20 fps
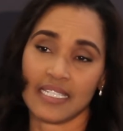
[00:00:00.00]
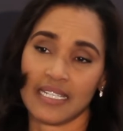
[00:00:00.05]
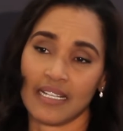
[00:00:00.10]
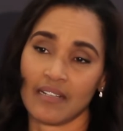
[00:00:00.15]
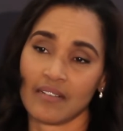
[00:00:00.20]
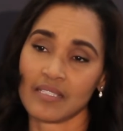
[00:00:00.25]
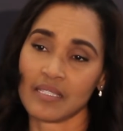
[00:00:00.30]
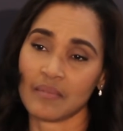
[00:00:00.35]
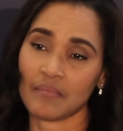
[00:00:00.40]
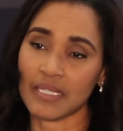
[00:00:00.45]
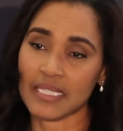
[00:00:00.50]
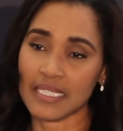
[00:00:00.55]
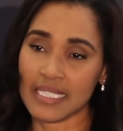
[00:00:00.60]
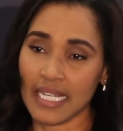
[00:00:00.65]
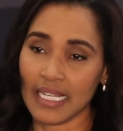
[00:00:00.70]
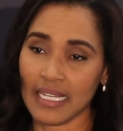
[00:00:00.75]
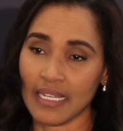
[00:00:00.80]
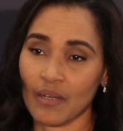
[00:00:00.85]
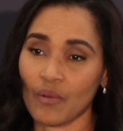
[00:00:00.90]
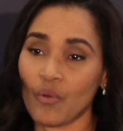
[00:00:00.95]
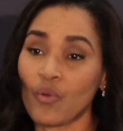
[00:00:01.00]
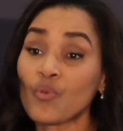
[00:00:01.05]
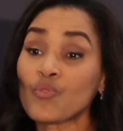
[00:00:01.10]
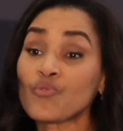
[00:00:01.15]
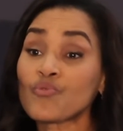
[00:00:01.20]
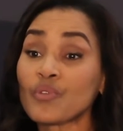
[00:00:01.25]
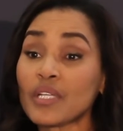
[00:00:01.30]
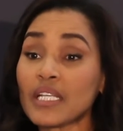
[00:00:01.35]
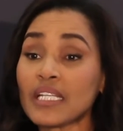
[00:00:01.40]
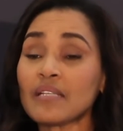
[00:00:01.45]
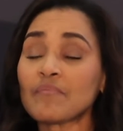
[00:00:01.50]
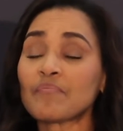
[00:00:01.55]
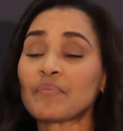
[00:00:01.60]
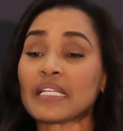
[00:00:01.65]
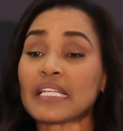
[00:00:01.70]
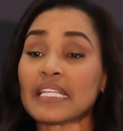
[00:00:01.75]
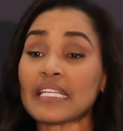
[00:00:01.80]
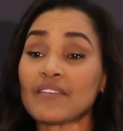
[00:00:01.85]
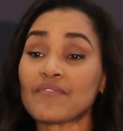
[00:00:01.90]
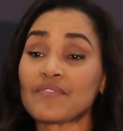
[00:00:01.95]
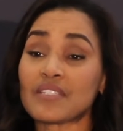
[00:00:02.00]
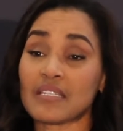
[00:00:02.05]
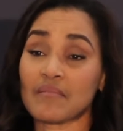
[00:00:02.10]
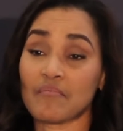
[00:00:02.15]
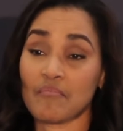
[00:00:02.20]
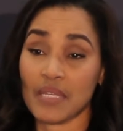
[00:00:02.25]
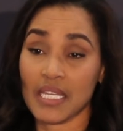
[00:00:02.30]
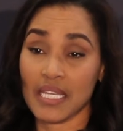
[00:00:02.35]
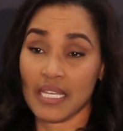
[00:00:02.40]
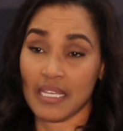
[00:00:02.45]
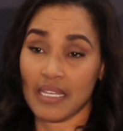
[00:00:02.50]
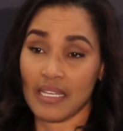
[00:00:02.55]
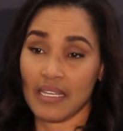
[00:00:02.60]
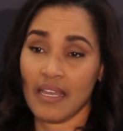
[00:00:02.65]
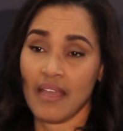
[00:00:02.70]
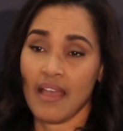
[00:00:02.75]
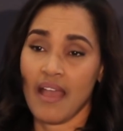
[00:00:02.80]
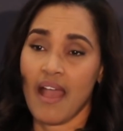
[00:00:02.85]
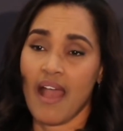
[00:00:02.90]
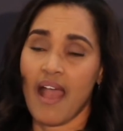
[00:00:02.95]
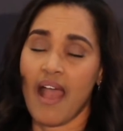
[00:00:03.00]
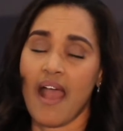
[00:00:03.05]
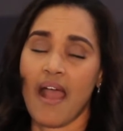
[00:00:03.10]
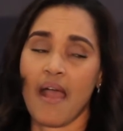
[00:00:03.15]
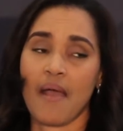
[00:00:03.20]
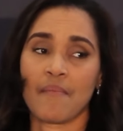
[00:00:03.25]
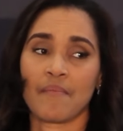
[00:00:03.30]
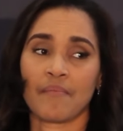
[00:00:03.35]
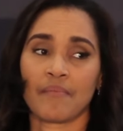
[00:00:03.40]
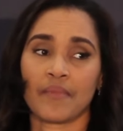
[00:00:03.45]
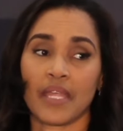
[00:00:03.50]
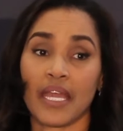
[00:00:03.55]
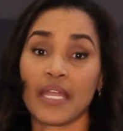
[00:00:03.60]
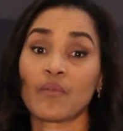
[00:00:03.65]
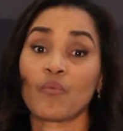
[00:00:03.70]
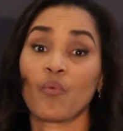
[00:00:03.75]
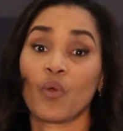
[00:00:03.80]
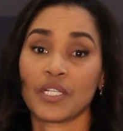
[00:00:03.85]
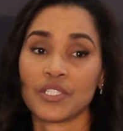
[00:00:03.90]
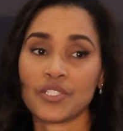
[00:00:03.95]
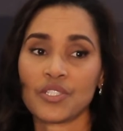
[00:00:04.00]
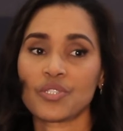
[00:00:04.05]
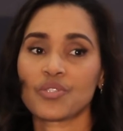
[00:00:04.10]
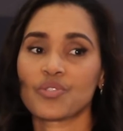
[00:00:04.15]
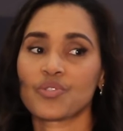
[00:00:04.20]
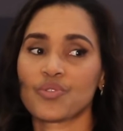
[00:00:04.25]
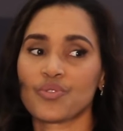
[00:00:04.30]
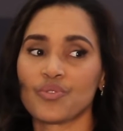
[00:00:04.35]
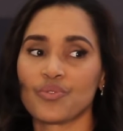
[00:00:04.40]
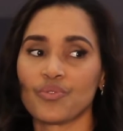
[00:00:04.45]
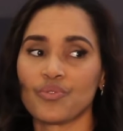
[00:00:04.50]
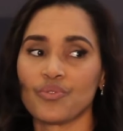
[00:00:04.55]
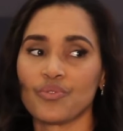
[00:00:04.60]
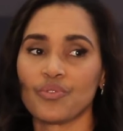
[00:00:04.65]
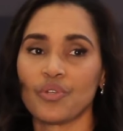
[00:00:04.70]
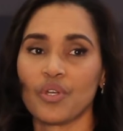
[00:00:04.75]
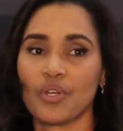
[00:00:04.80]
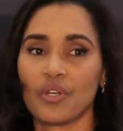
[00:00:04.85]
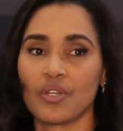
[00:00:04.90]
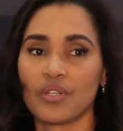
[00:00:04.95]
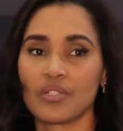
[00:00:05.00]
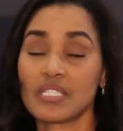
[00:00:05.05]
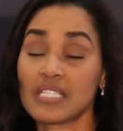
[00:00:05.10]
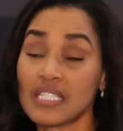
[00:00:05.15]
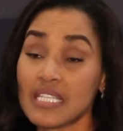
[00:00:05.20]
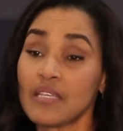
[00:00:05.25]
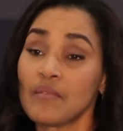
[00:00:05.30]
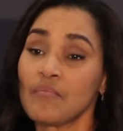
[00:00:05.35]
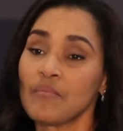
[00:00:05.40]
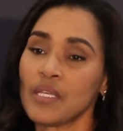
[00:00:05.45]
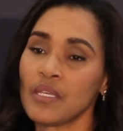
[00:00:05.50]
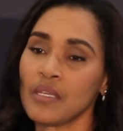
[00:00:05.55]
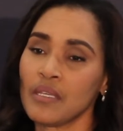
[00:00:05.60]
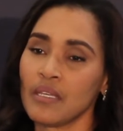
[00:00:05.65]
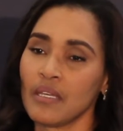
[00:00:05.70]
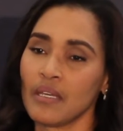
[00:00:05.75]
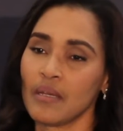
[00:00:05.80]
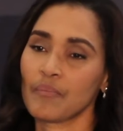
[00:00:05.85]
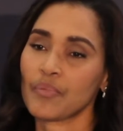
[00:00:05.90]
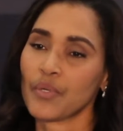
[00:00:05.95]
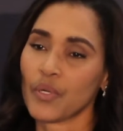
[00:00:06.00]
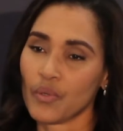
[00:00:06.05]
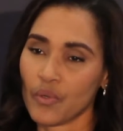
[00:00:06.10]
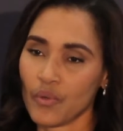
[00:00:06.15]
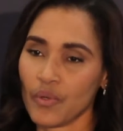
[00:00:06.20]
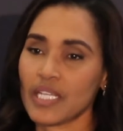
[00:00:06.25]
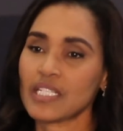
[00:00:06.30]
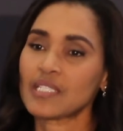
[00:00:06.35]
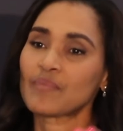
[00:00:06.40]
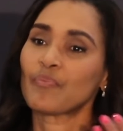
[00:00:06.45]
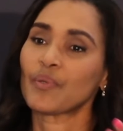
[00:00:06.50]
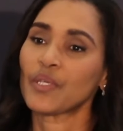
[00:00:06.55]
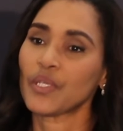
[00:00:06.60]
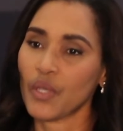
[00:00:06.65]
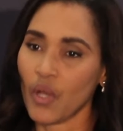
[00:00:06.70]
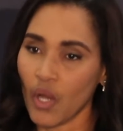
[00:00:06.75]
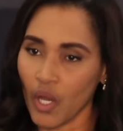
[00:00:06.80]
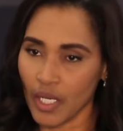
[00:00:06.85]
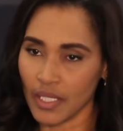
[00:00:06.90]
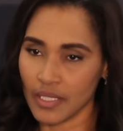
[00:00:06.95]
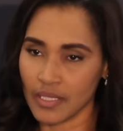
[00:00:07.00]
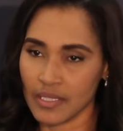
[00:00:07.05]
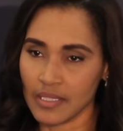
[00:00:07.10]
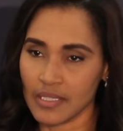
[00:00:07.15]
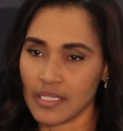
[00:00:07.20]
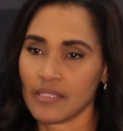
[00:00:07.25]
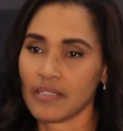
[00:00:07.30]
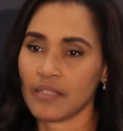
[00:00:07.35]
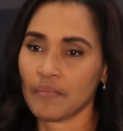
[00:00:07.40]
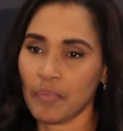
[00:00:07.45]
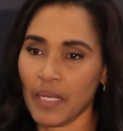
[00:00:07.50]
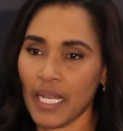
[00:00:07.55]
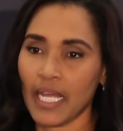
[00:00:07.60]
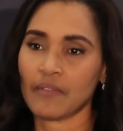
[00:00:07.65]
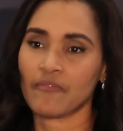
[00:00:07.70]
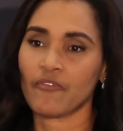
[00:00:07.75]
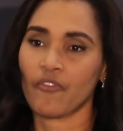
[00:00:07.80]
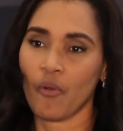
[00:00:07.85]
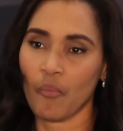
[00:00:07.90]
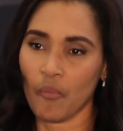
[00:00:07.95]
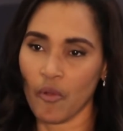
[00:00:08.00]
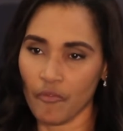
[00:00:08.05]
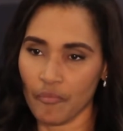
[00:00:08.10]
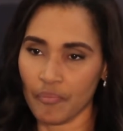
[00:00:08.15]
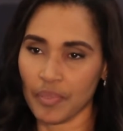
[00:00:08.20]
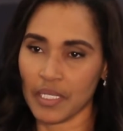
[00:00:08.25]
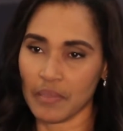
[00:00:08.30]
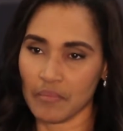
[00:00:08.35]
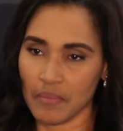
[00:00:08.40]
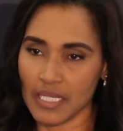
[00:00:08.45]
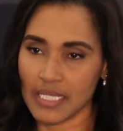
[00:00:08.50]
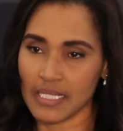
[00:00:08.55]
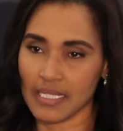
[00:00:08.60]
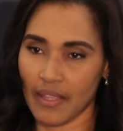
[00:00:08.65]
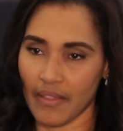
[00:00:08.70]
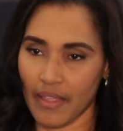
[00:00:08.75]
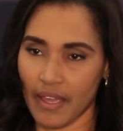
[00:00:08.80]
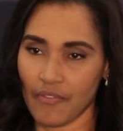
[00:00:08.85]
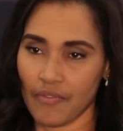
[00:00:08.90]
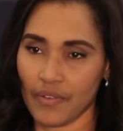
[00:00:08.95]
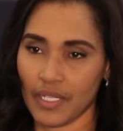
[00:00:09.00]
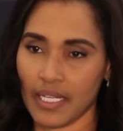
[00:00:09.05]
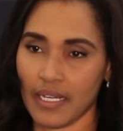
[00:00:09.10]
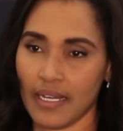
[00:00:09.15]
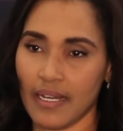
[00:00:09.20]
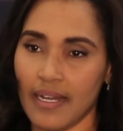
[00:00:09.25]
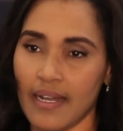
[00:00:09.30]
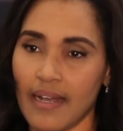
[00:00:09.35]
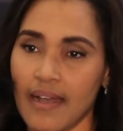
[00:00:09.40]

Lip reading: Nelson Mandela, who really believed in me and wanted to see me progress beyond the platform of being Miss South Africa.